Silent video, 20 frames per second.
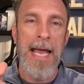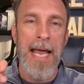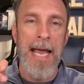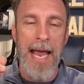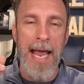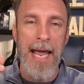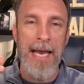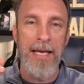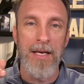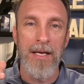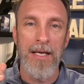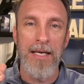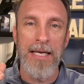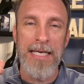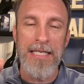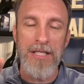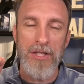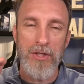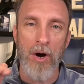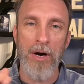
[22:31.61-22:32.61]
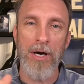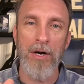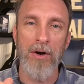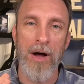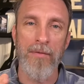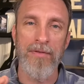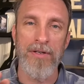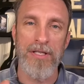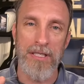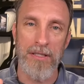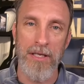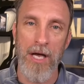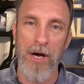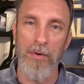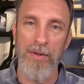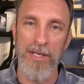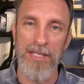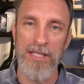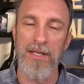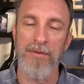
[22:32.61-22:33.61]
And he started off slow.
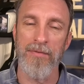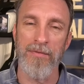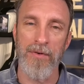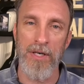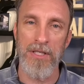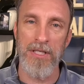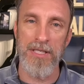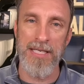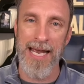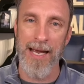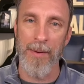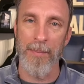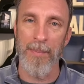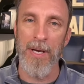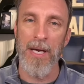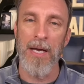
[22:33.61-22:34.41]
This is the first tip.